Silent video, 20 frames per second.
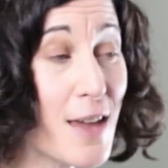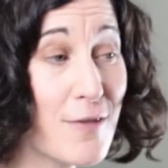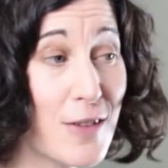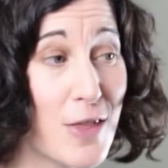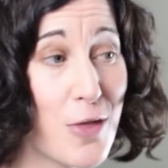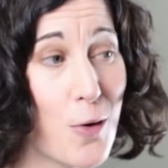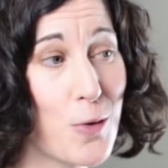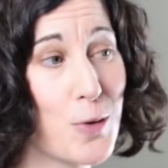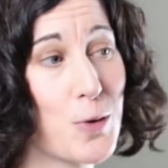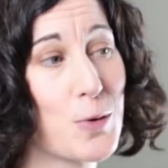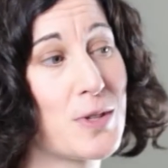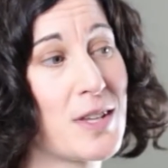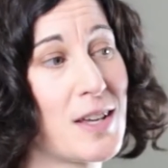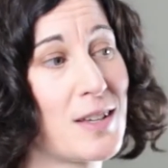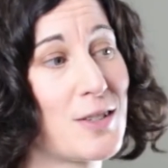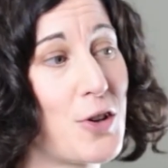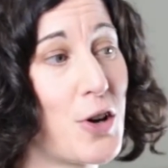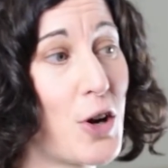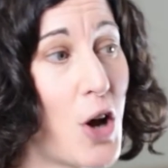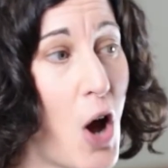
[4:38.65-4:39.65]
even though those
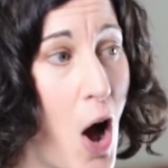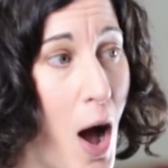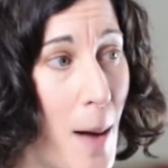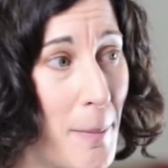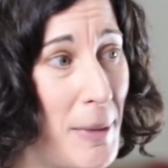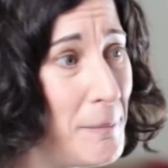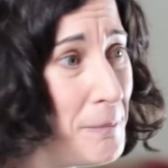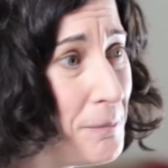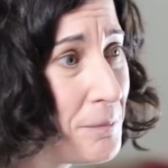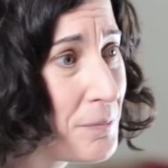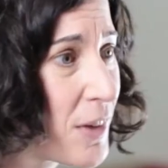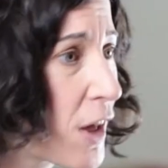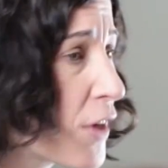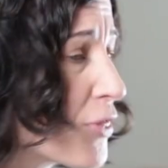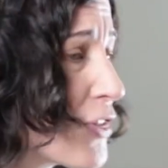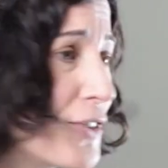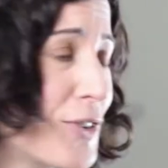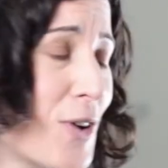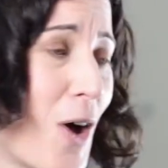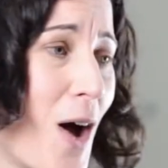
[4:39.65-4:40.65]
things are common,
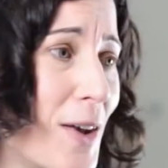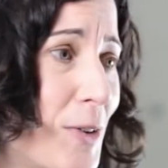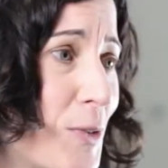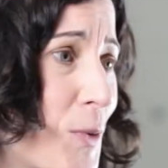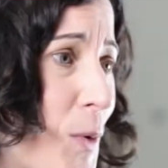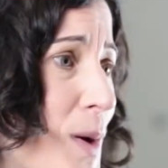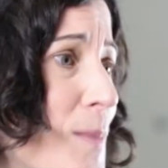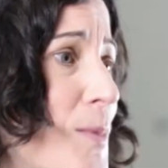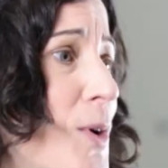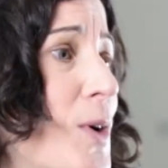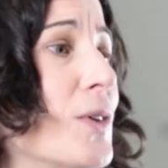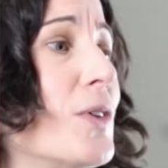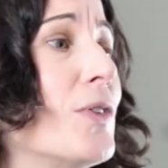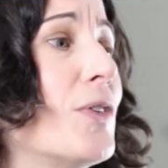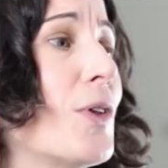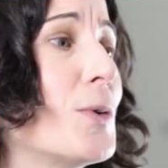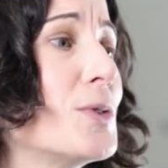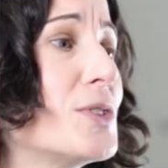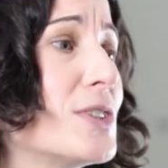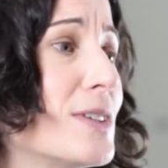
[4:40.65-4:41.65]
they're not normal.
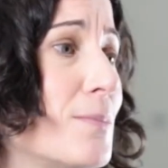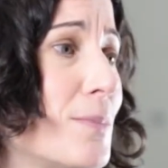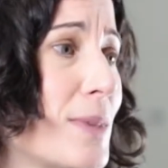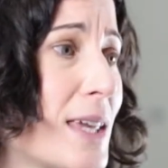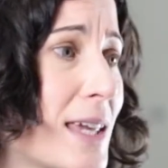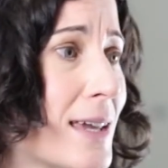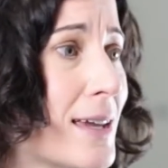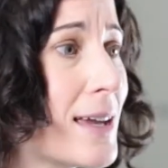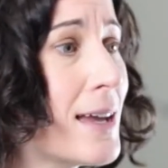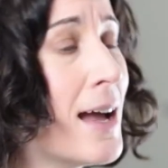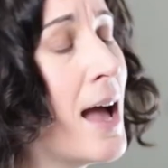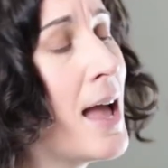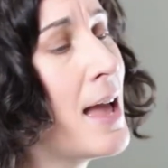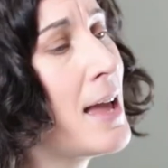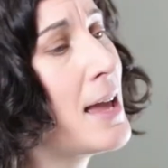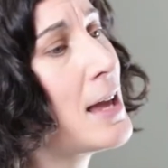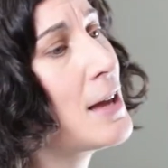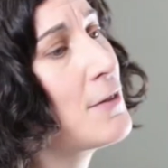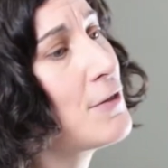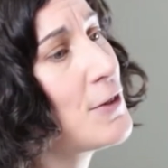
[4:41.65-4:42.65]
So to me,
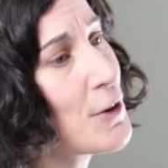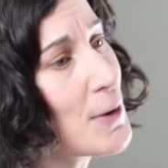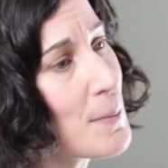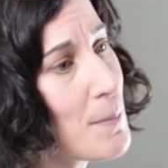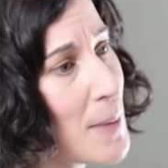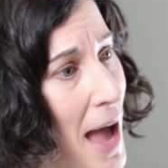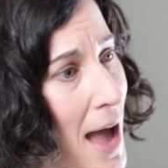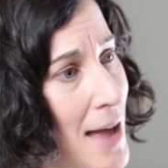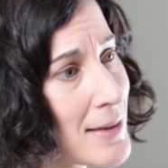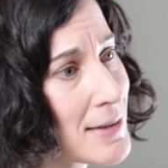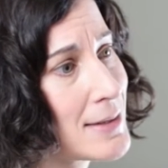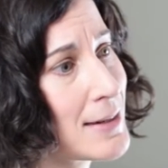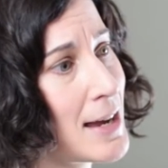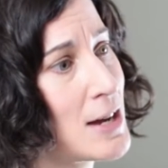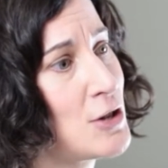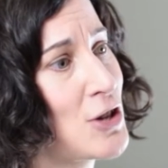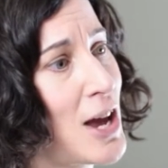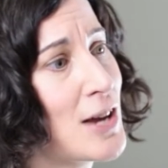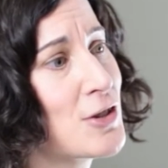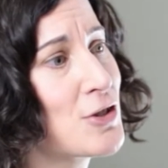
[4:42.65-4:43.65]
if your pet's
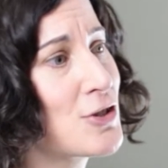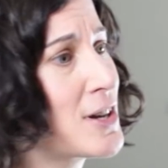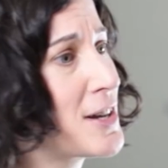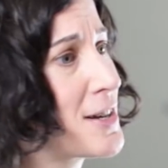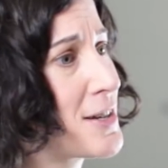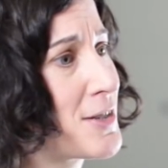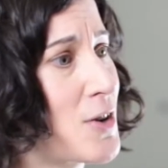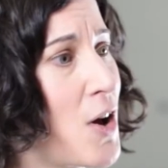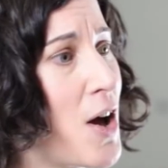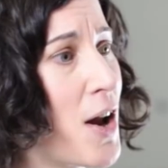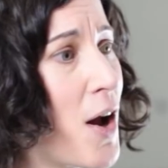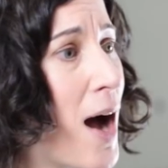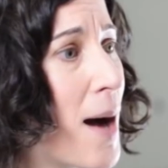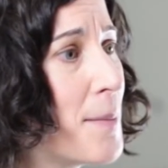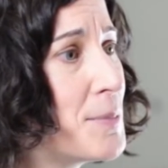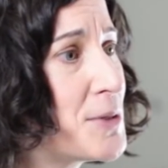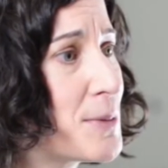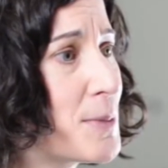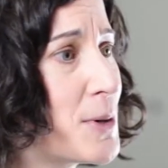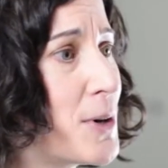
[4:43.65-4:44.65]
digestion is not
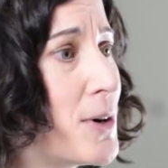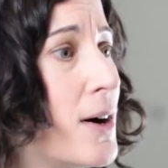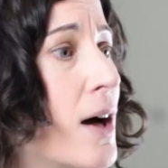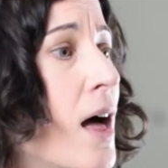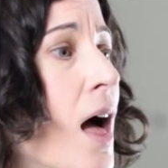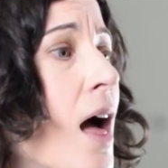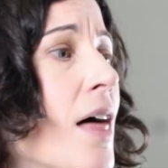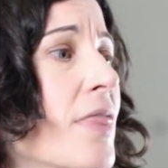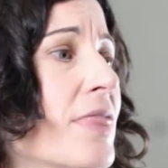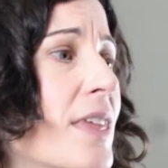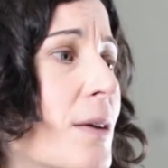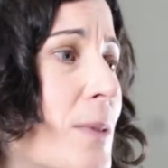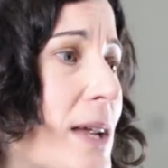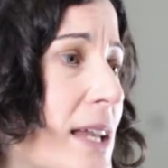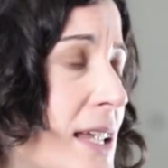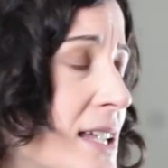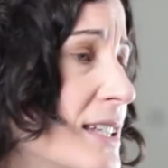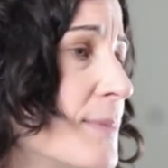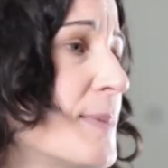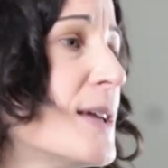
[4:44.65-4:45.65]
optimal, then
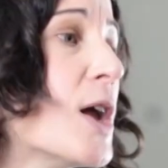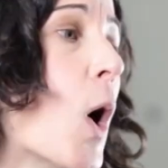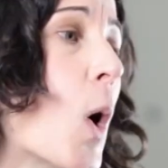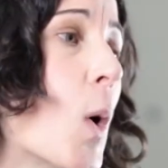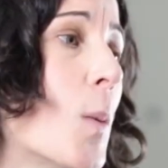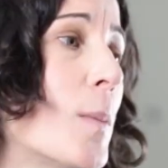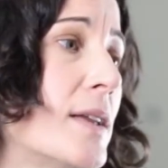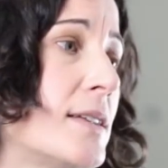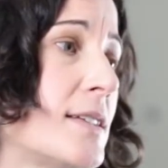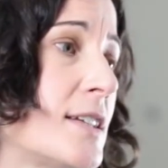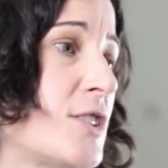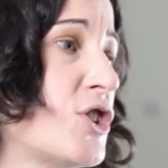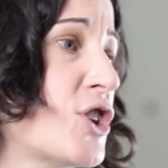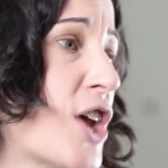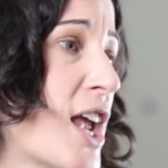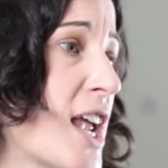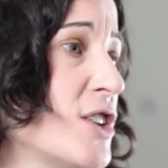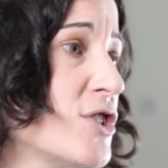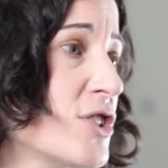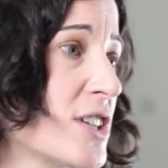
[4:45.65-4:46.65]
we need to be open to
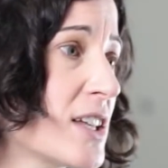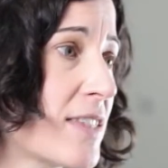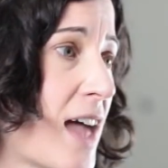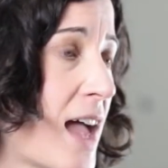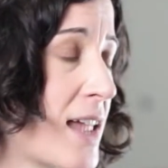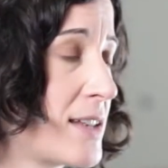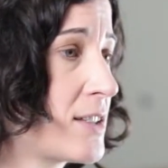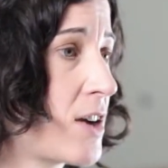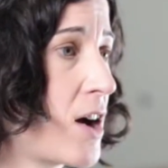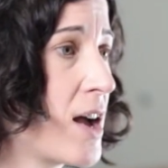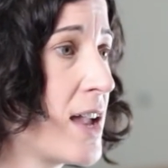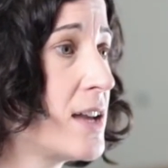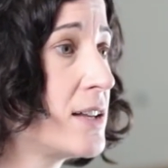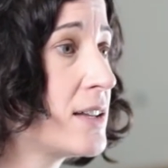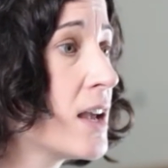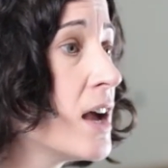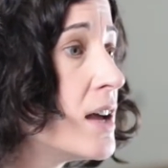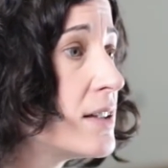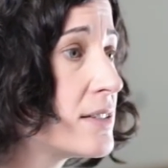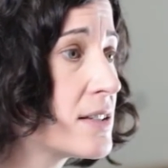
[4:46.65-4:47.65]
changing that
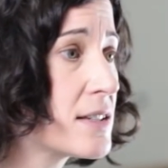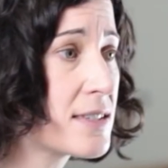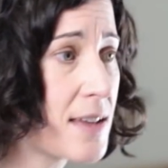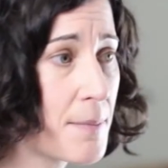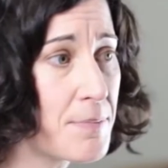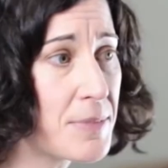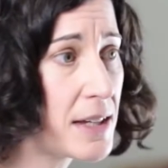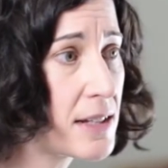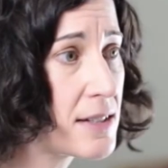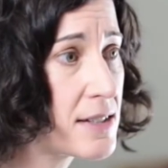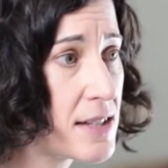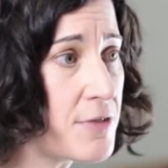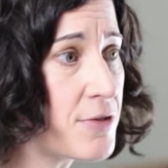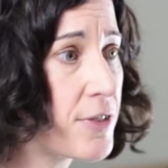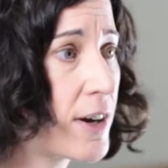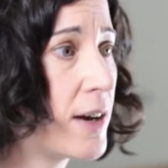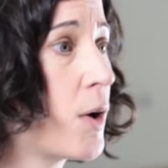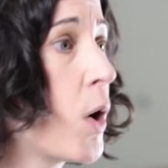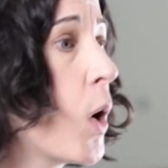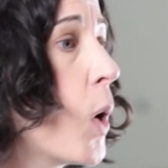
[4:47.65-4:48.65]
diet to something
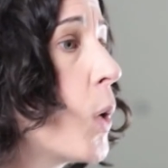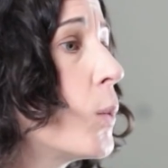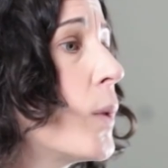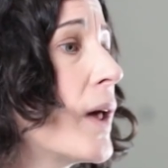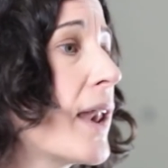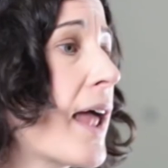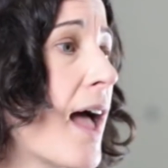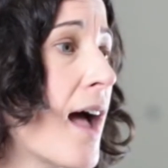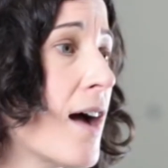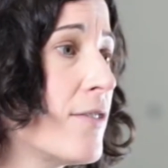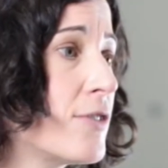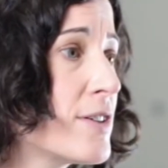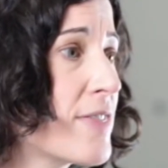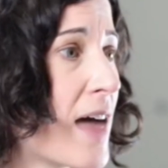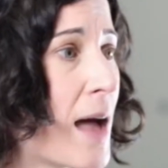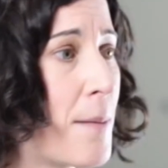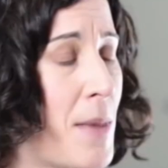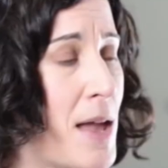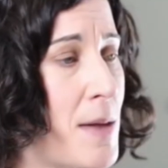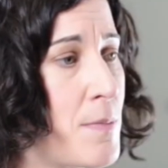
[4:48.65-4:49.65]
different, whatever
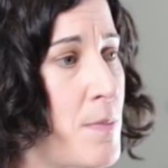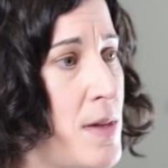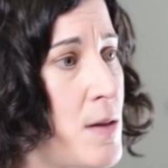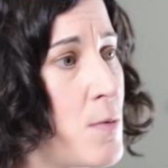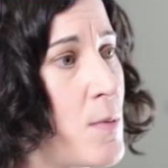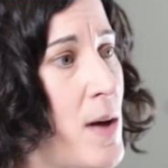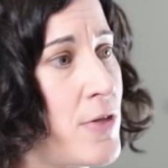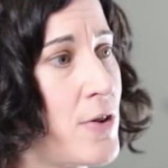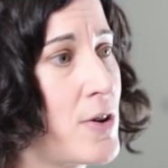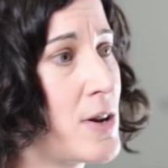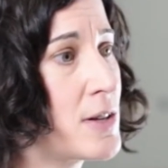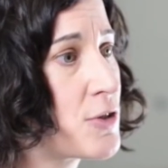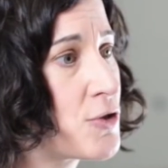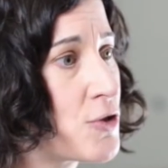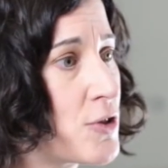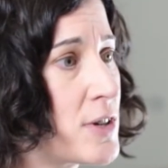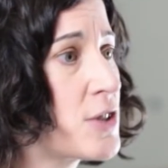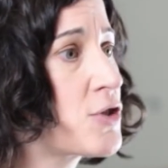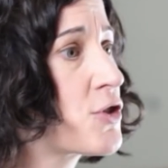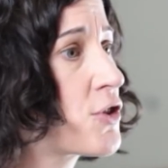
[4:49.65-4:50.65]
that might be, whether it's
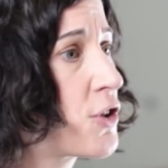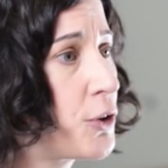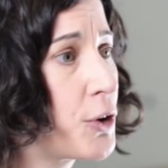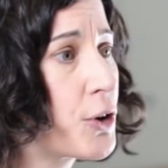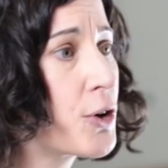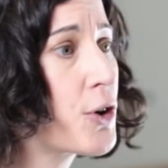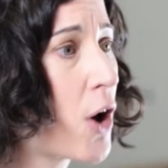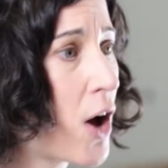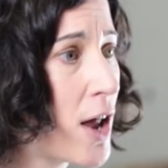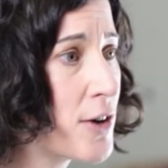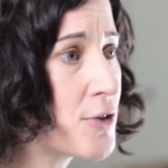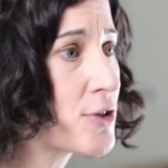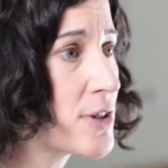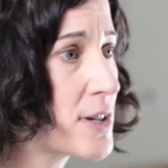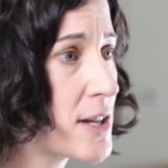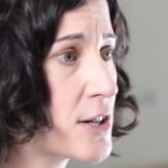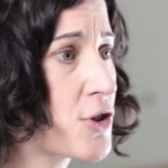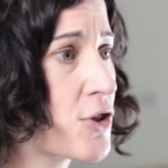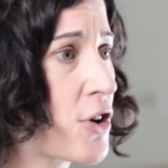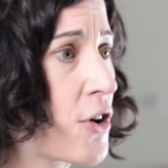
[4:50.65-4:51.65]
traditional or
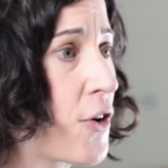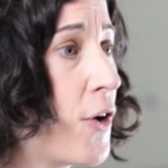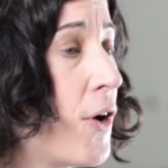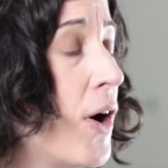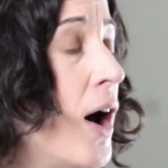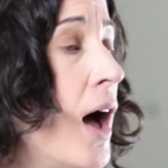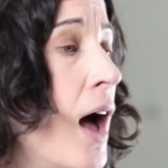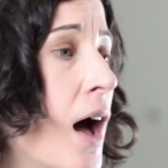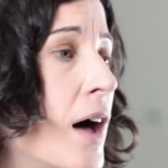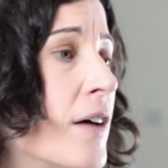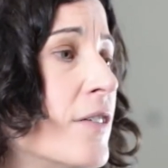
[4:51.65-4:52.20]
non-traditional,